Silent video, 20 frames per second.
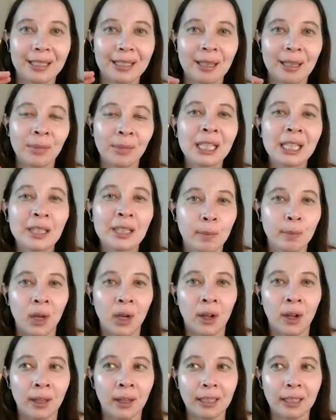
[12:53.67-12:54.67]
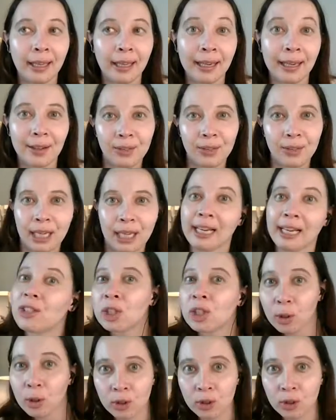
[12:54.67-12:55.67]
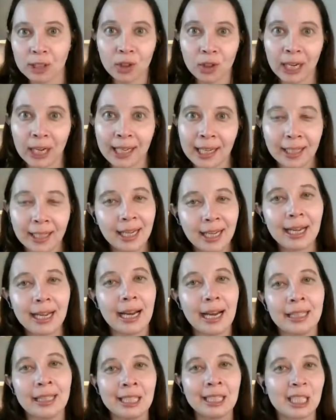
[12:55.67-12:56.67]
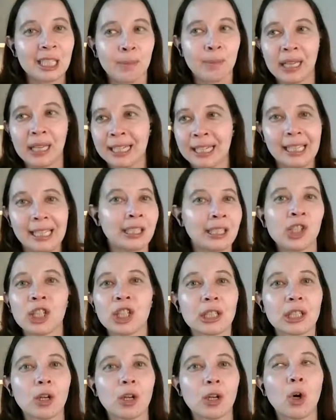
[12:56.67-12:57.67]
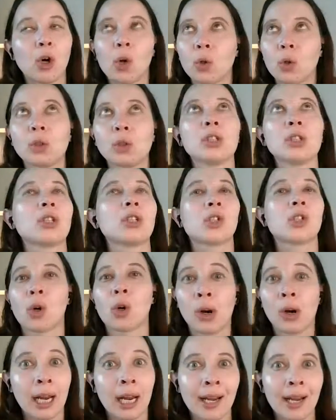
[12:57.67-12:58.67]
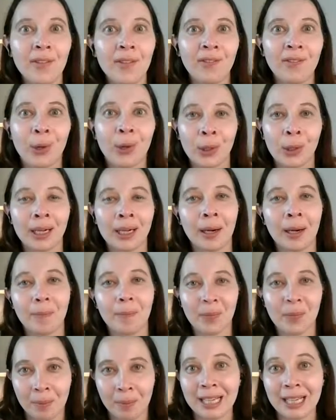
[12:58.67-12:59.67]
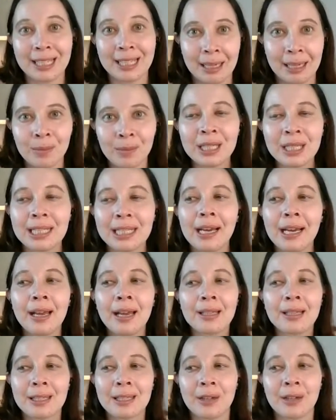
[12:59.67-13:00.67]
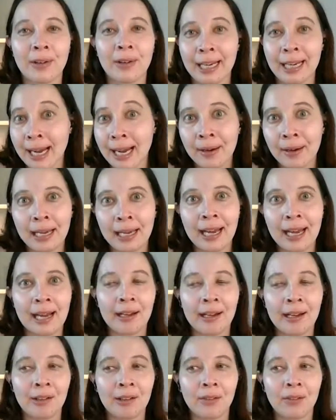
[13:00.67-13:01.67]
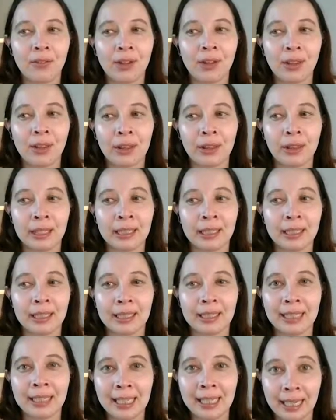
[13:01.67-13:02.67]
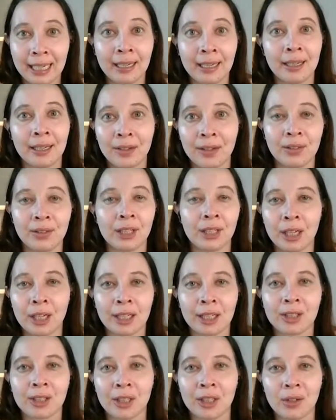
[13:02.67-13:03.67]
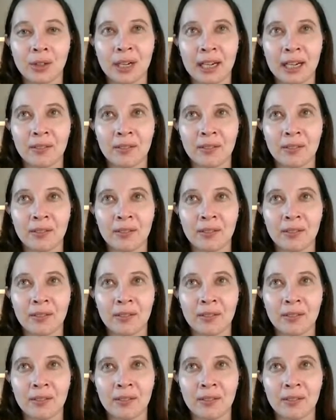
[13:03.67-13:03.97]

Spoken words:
something small like the hates children trait and then spin it into this whole story for my Sims. So right now I have the kid of the doctor who kind